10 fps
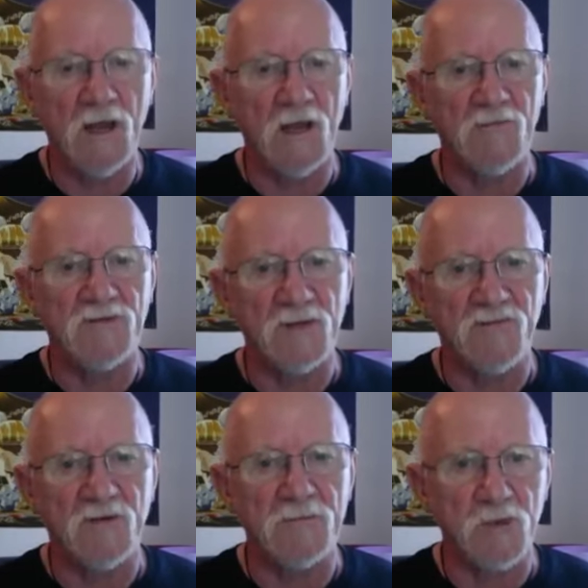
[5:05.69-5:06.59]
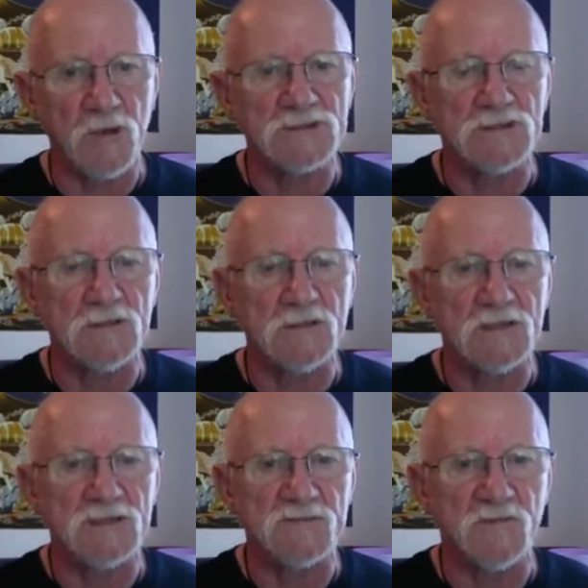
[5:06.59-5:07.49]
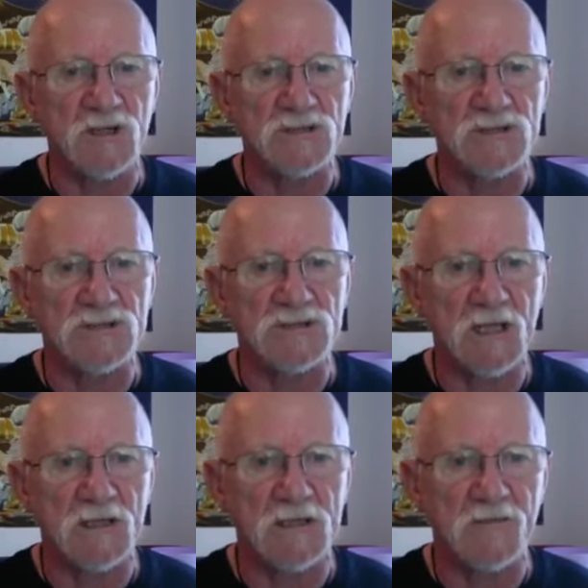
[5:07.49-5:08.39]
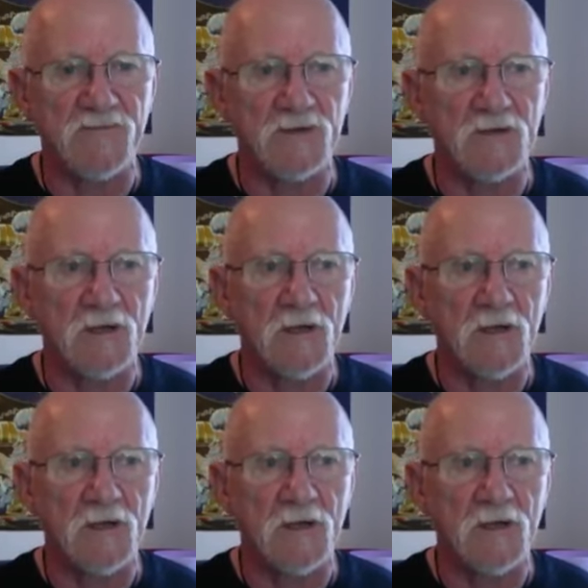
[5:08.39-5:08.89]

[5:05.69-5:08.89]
have different personal expressions and different